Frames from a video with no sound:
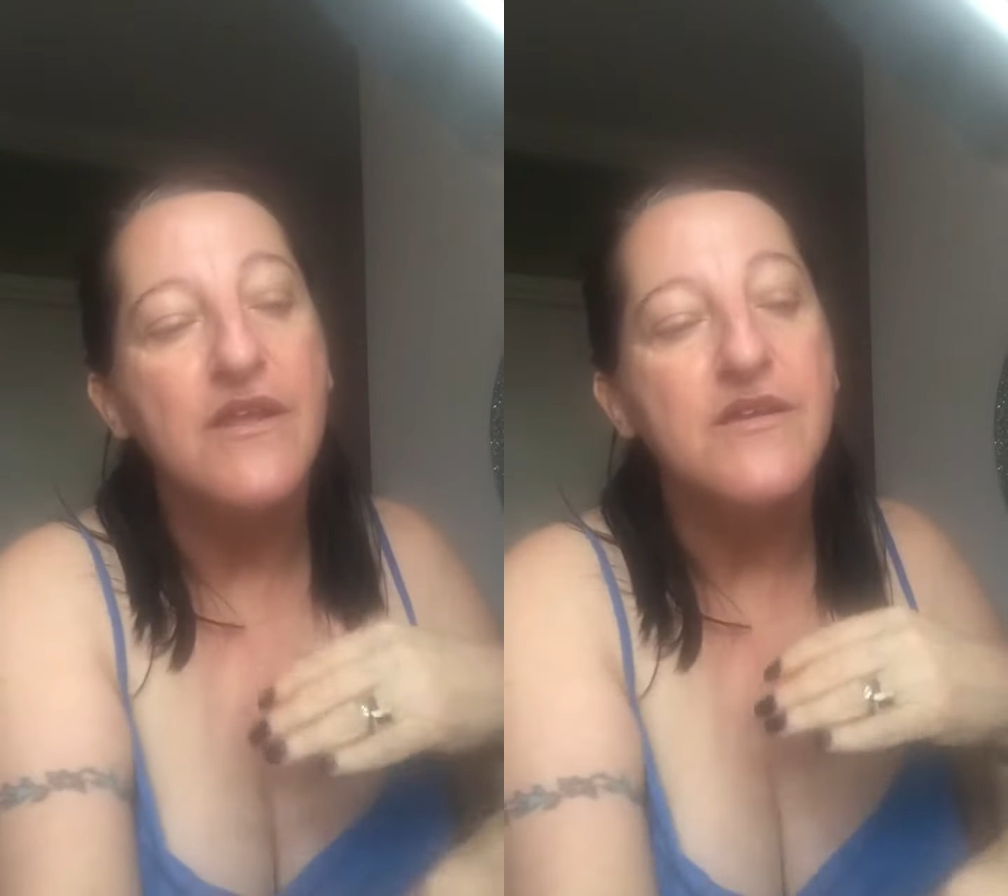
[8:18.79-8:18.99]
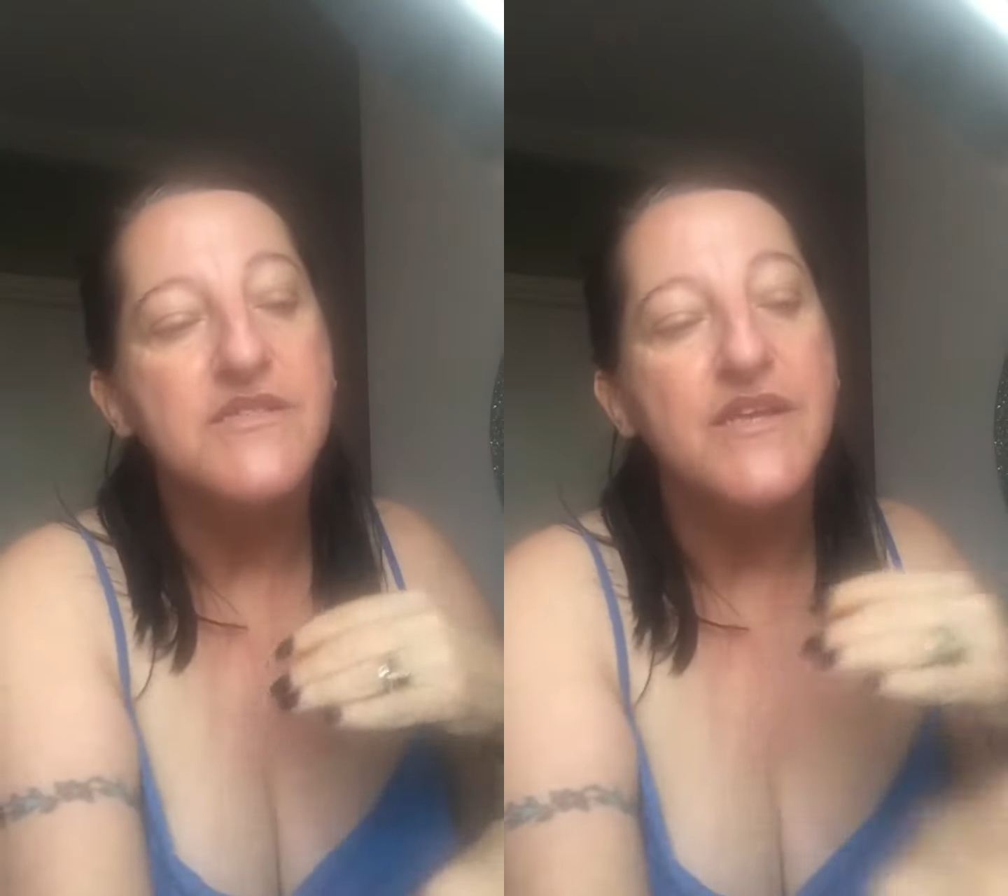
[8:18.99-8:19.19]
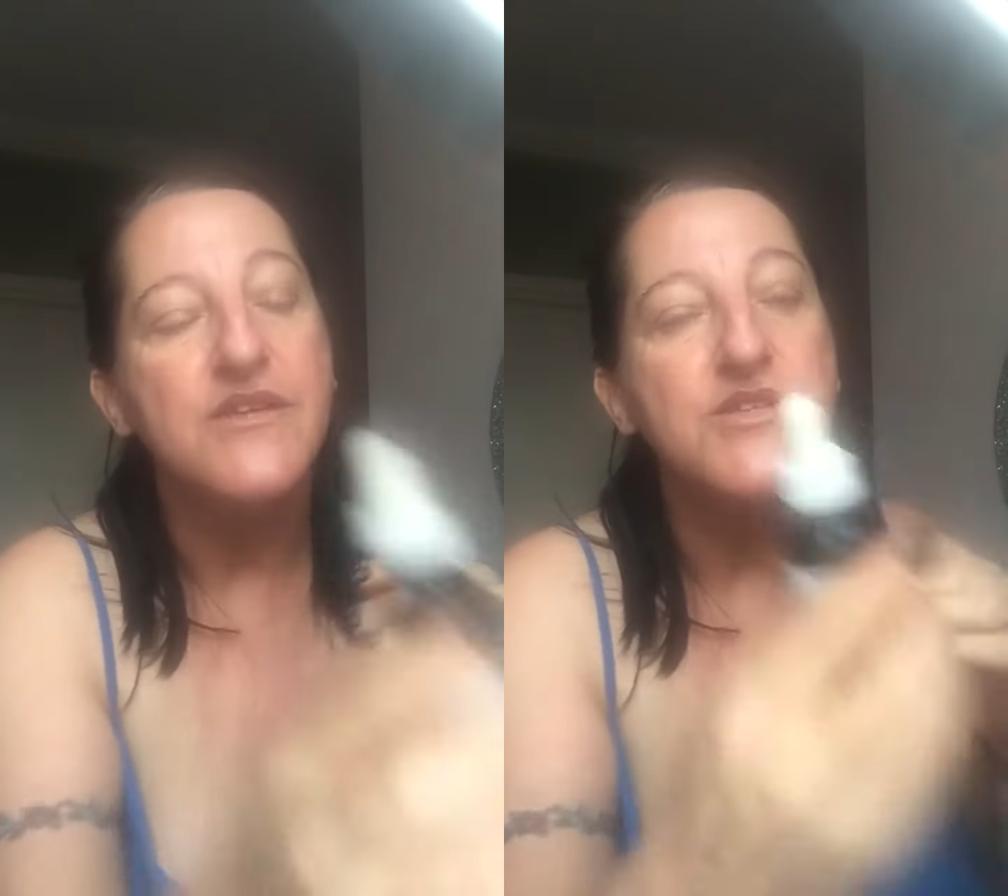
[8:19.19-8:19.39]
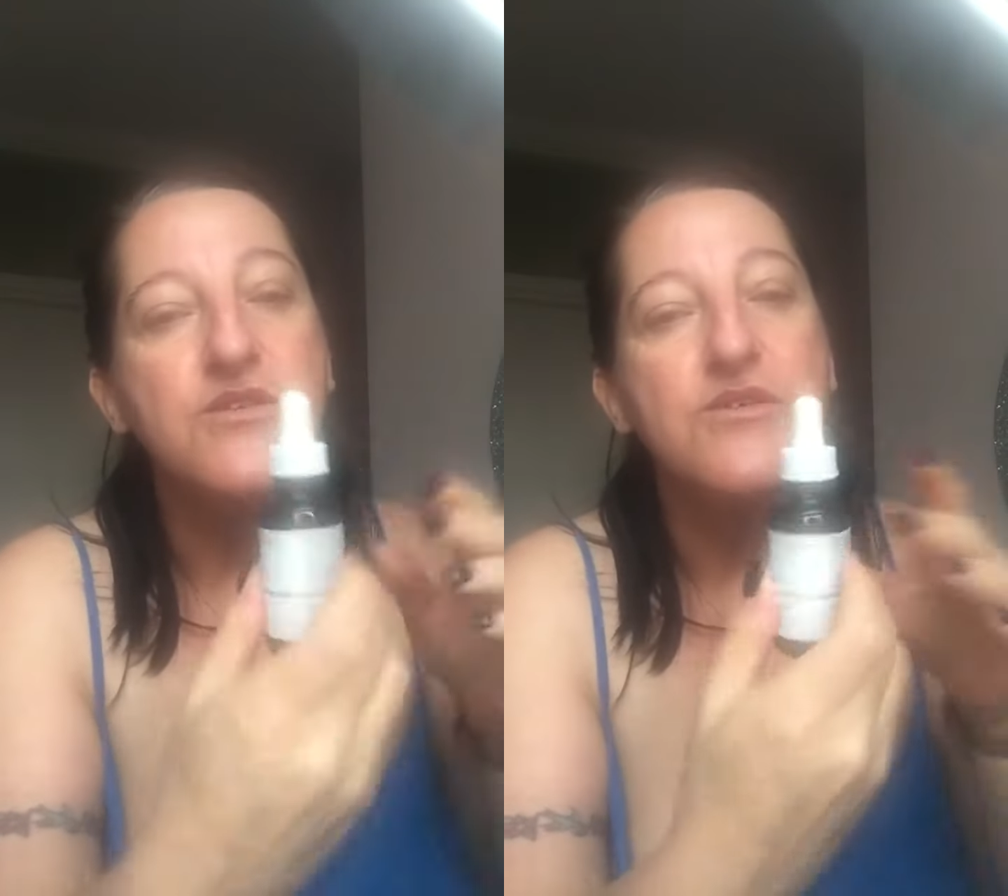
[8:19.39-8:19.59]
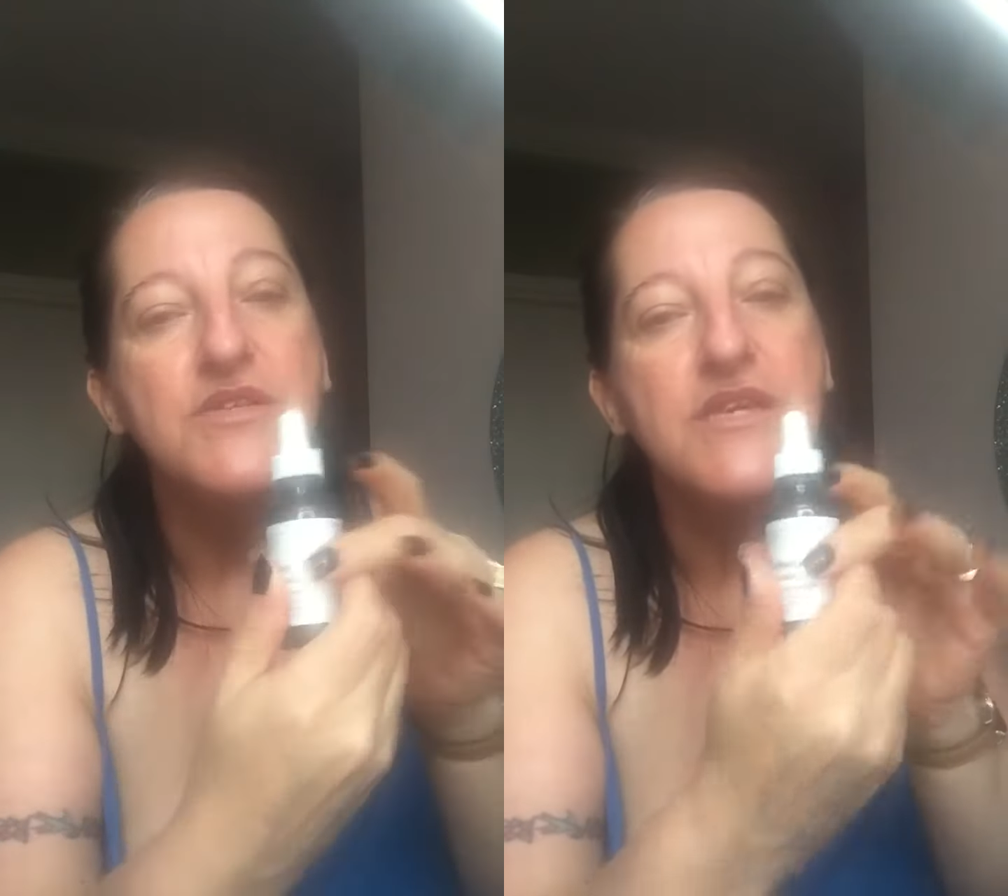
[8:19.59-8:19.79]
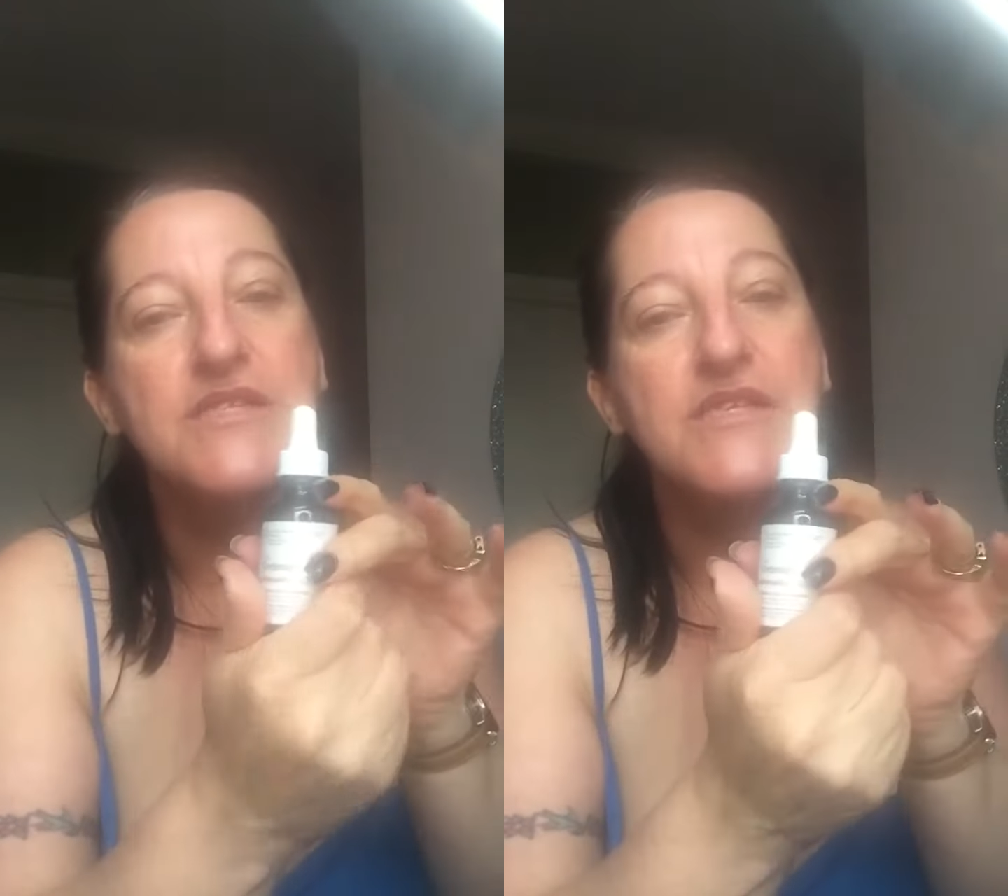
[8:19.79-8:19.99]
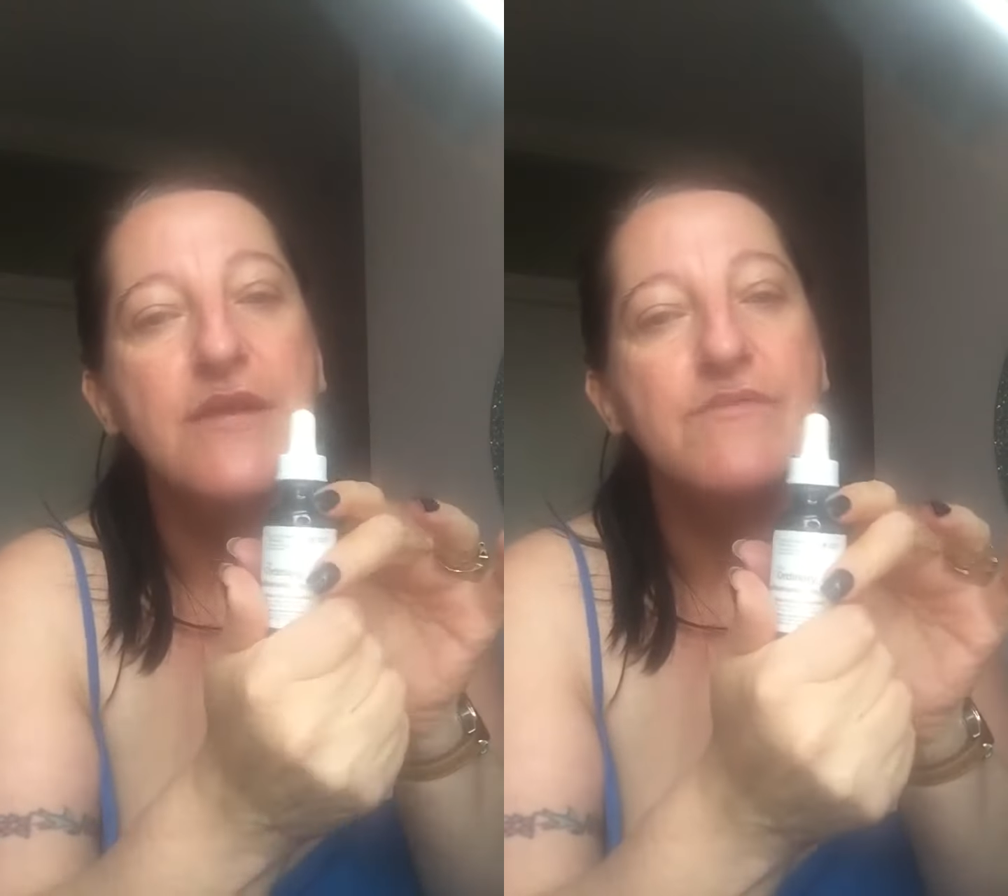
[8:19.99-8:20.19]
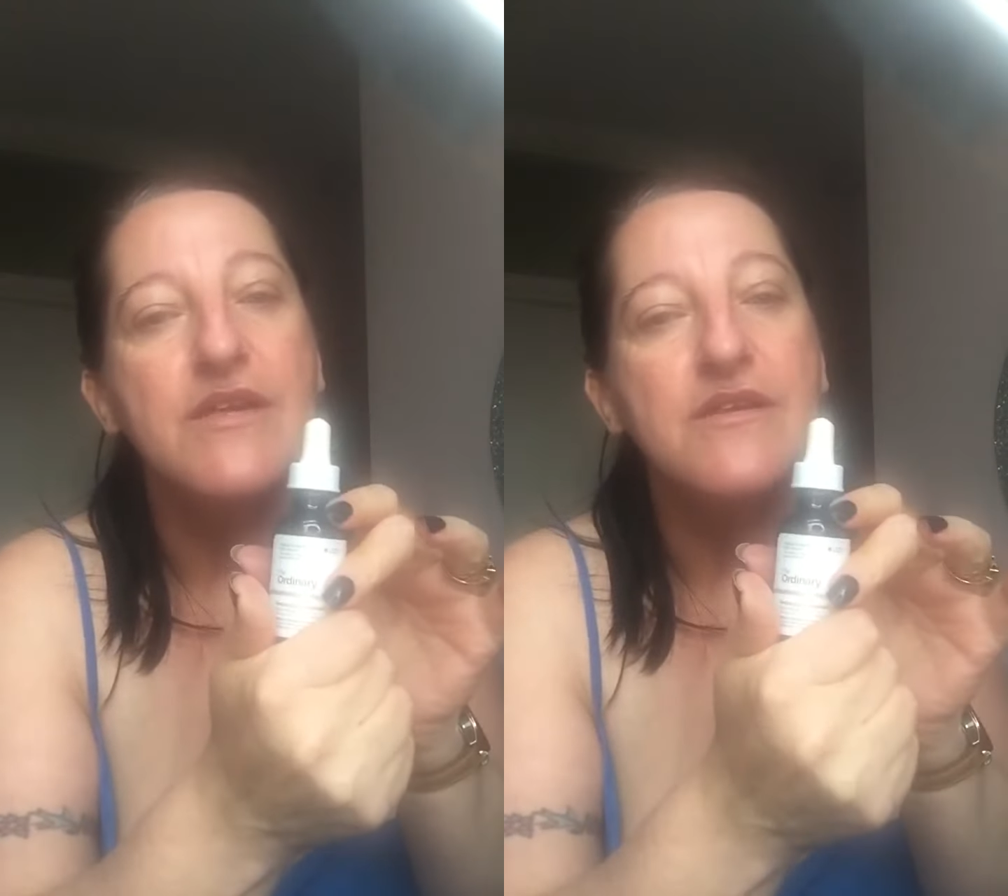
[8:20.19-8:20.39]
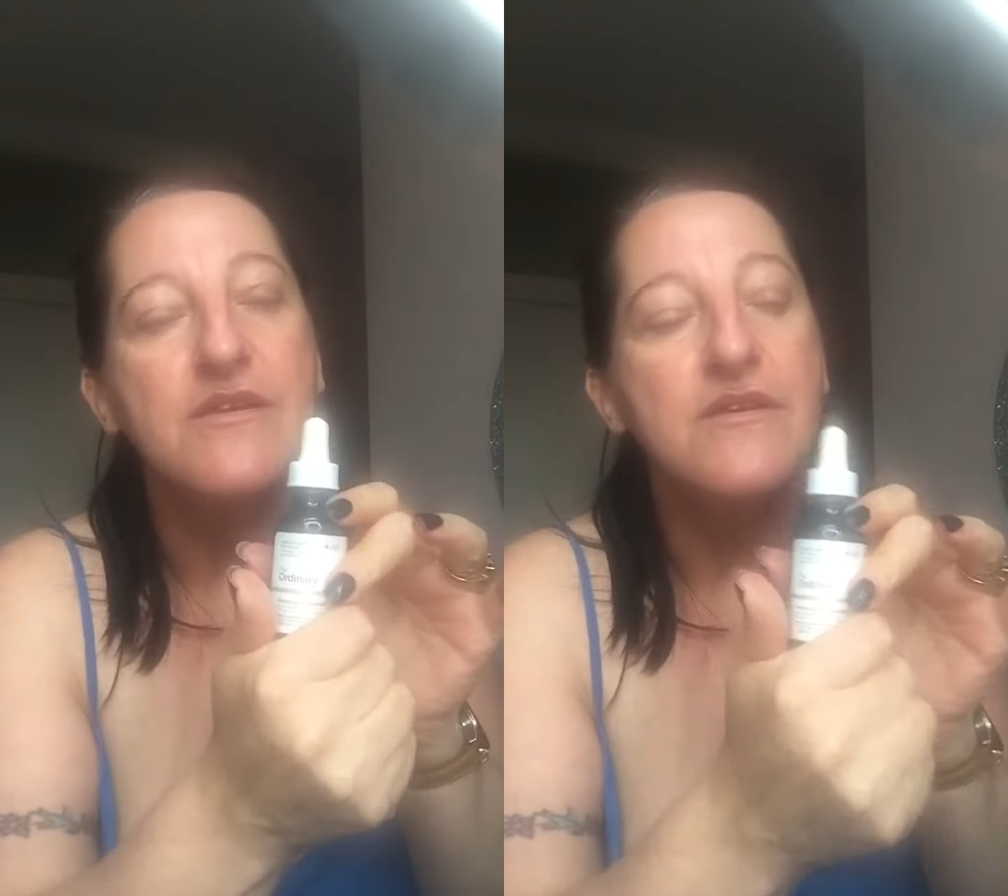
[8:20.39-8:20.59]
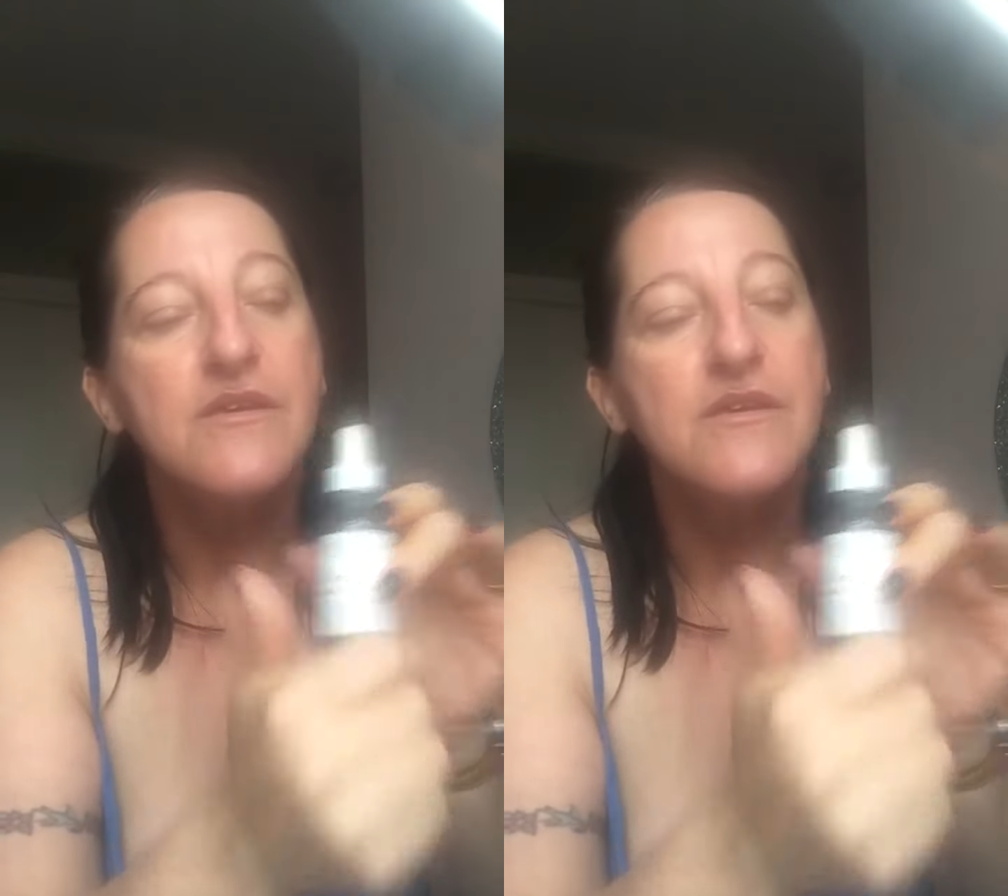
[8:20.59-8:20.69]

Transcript: like I said, I do use these in the evening.